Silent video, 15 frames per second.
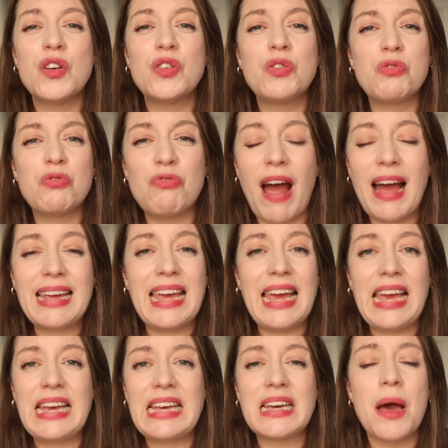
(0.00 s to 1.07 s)

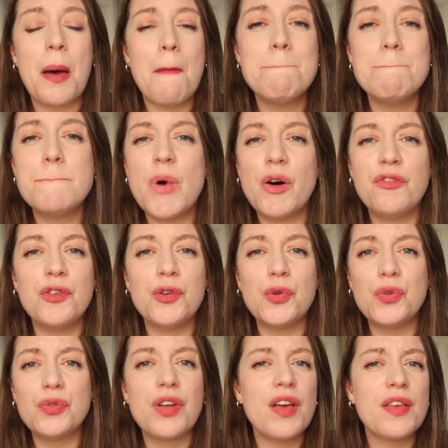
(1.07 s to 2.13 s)
cracking,
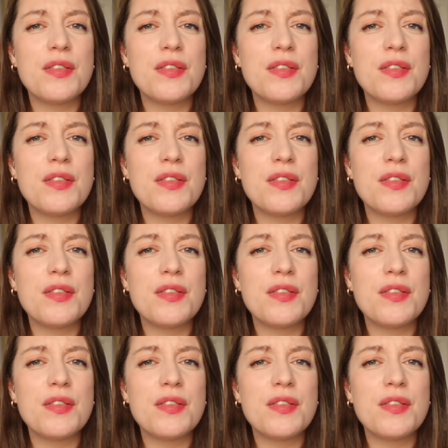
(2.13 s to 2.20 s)
muffled,